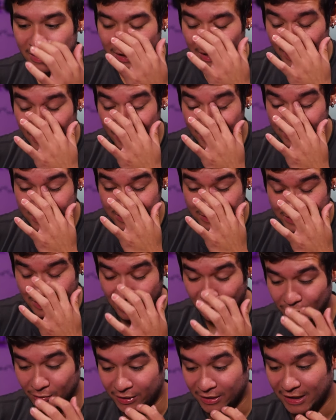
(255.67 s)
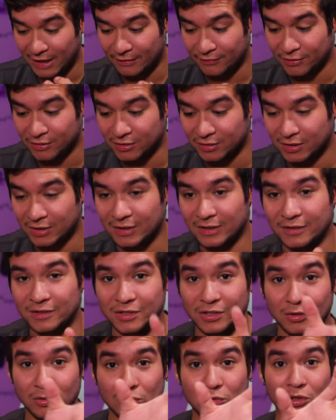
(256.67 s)
and not really having to, you
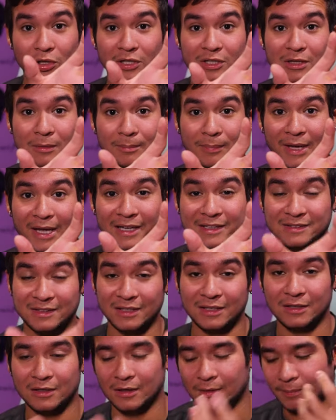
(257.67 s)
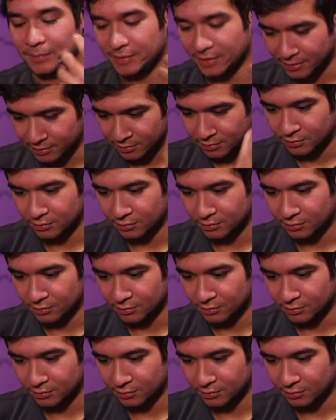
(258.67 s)
know, look at the back, set it up, and then,